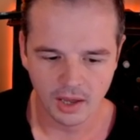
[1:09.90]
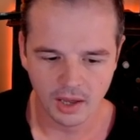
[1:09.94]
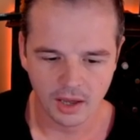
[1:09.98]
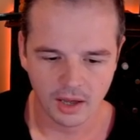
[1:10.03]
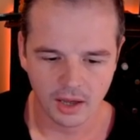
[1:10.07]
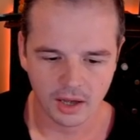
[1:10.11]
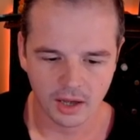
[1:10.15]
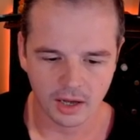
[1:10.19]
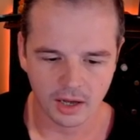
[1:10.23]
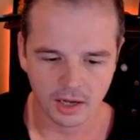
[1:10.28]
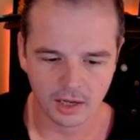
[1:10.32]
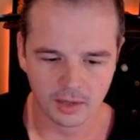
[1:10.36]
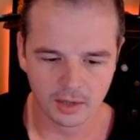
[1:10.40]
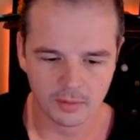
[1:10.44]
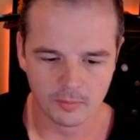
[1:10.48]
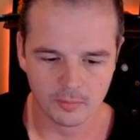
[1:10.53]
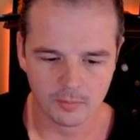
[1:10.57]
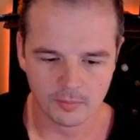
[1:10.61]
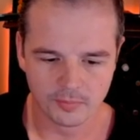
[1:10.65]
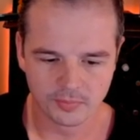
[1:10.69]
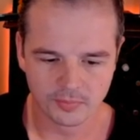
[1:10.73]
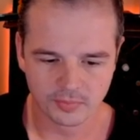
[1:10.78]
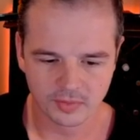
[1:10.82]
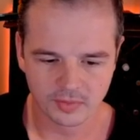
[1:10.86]

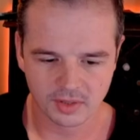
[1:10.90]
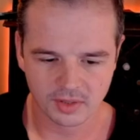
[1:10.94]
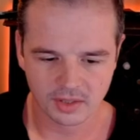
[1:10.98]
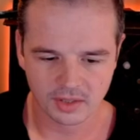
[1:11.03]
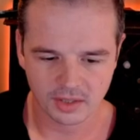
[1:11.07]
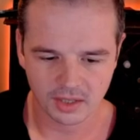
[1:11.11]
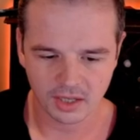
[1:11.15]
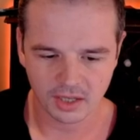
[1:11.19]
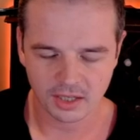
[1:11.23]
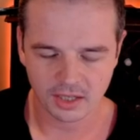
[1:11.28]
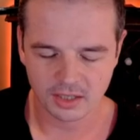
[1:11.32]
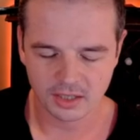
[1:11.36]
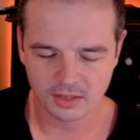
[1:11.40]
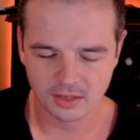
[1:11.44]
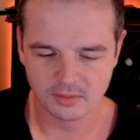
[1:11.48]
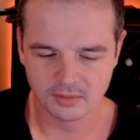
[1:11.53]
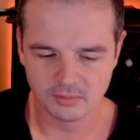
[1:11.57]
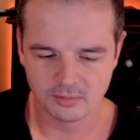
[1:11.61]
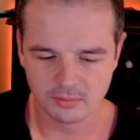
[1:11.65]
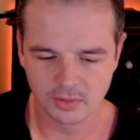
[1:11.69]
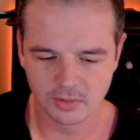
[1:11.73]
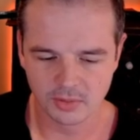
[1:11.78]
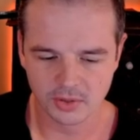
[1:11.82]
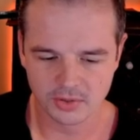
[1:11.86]
And
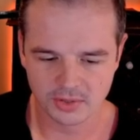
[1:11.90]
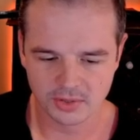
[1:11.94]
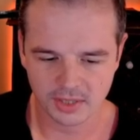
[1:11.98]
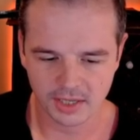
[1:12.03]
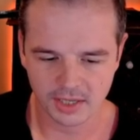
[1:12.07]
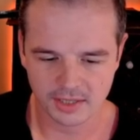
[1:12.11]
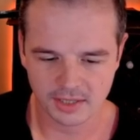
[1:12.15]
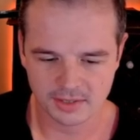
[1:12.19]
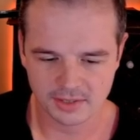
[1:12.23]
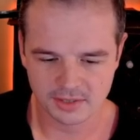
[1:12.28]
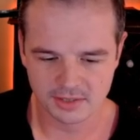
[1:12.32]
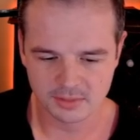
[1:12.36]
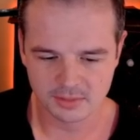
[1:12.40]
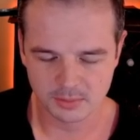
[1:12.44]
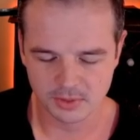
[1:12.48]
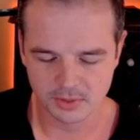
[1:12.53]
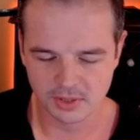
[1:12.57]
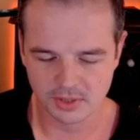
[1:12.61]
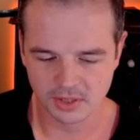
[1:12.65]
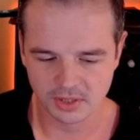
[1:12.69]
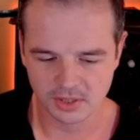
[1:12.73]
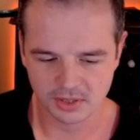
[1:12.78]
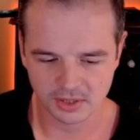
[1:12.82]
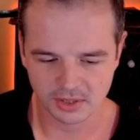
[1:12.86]
in most cases,
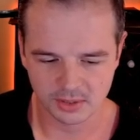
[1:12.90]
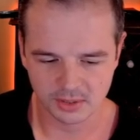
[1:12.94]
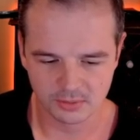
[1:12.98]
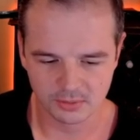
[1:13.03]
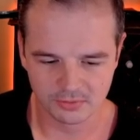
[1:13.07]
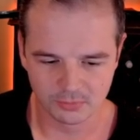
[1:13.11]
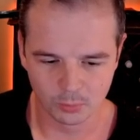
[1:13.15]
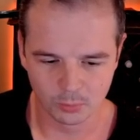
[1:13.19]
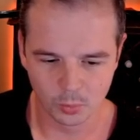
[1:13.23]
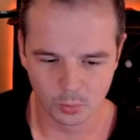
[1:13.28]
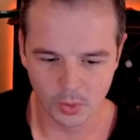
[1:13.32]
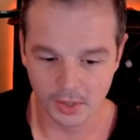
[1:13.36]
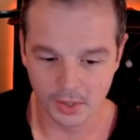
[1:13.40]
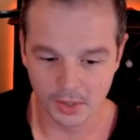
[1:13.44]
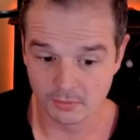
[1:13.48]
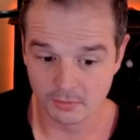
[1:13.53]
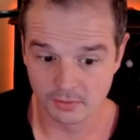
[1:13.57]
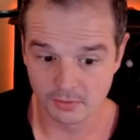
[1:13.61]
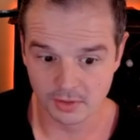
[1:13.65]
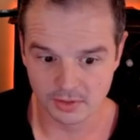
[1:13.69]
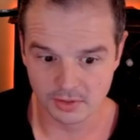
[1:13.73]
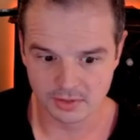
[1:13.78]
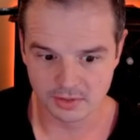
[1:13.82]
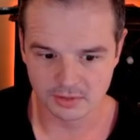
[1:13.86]
particularly when
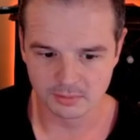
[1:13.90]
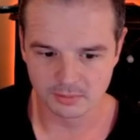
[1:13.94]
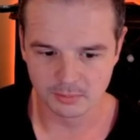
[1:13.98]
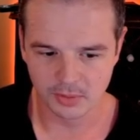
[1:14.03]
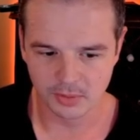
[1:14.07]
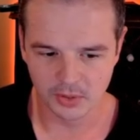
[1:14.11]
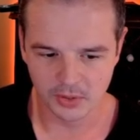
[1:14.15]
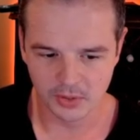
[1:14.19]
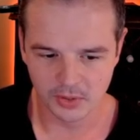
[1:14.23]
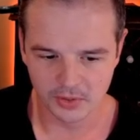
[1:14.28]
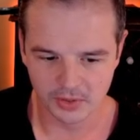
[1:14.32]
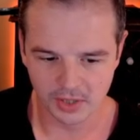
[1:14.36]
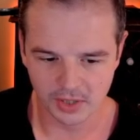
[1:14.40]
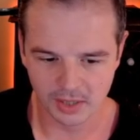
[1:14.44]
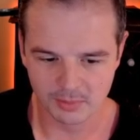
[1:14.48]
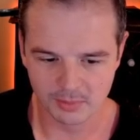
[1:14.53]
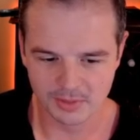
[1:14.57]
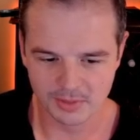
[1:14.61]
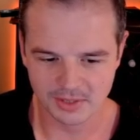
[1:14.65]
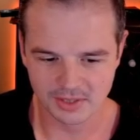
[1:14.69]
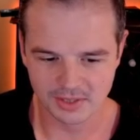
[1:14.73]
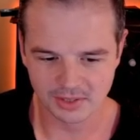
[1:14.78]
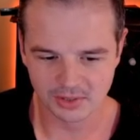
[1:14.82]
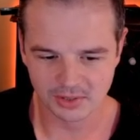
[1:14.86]
versing Burn,
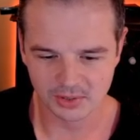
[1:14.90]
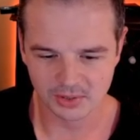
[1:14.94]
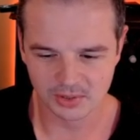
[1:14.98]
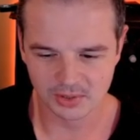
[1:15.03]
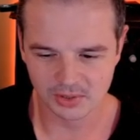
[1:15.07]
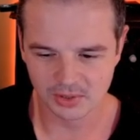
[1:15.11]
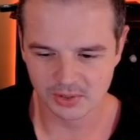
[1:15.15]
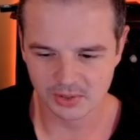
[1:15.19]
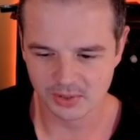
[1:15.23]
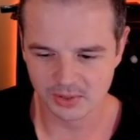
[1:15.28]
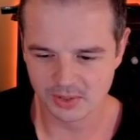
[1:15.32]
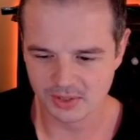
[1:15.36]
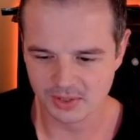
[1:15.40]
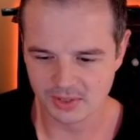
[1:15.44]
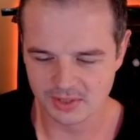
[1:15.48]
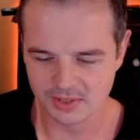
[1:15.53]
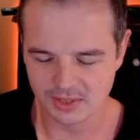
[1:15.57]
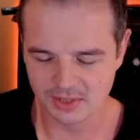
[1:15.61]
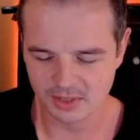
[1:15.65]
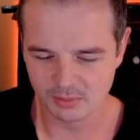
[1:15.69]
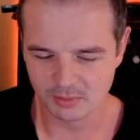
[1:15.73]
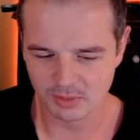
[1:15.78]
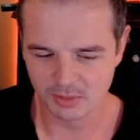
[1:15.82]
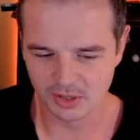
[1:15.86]
Armadillo Cloak is
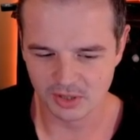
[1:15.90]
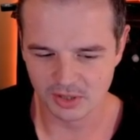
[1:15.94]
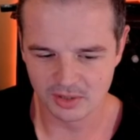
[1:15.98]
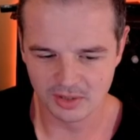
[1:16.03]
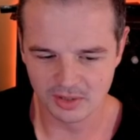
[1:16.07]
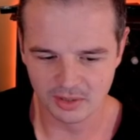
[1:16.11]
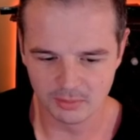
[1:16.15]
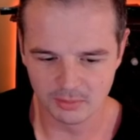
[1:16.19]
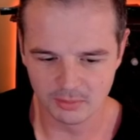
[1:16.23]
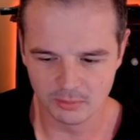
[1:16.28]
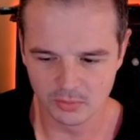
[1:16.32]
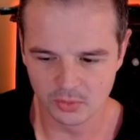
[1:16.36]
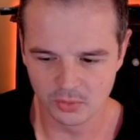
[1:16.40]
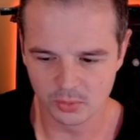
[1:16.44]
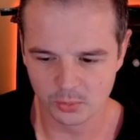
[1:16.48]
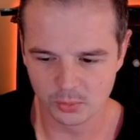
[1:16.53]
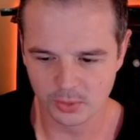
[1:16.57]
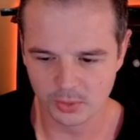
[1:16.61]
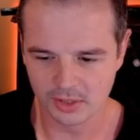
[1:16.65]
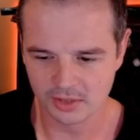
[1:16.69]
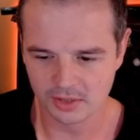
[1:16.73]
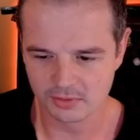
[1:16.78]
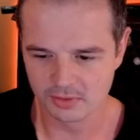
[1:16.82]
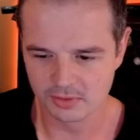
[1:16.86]
going to be the more
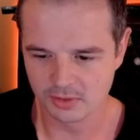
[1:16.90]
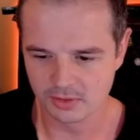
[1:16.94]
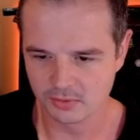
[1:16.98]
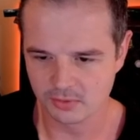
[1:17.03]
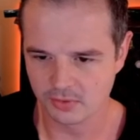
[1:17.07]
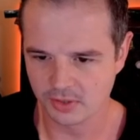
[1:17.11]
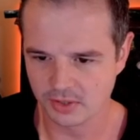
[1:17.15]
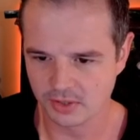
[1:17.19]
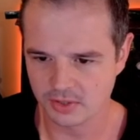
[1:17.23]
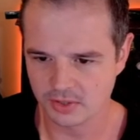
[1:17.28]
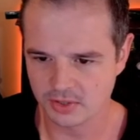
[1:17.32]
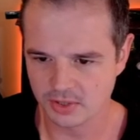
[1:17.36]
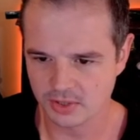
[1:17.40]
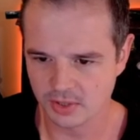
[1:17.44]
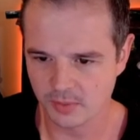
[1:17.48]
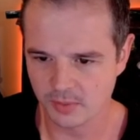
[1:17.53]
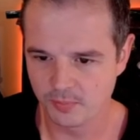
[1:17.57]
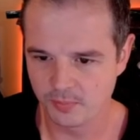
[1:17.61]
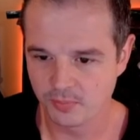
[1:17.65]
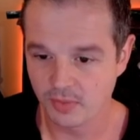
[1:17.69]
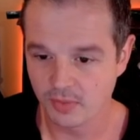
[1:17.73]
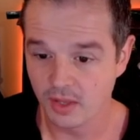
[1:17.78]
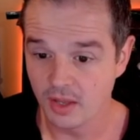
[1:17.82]
relevant finisher.